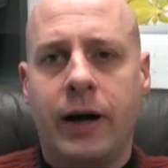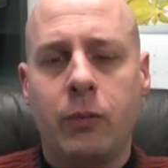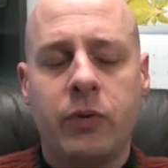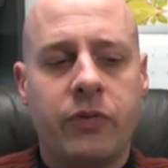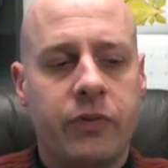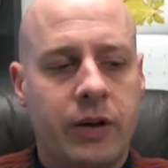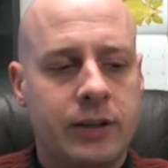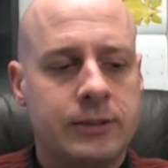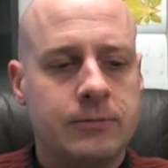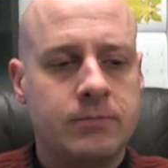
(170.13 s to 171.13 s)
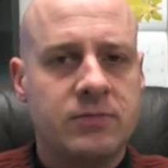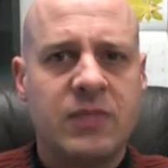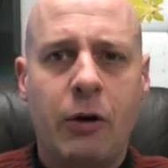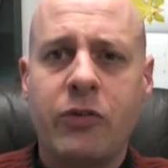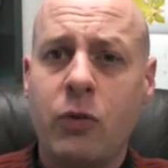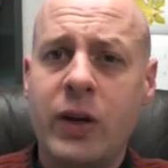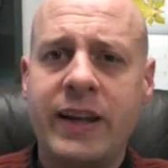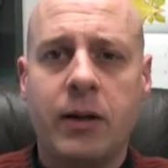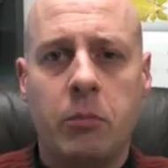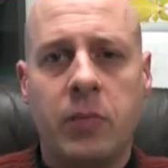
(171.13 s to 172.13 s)
I was
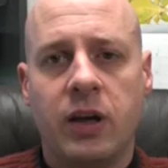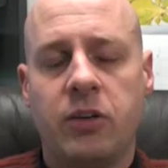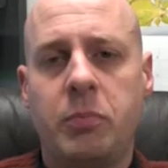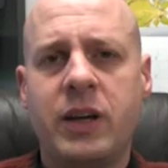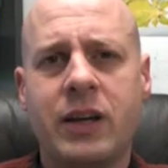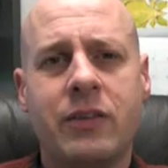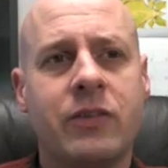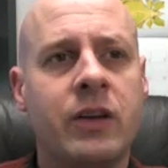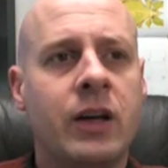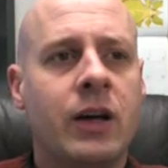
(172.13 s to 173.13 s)
looking at Mint because,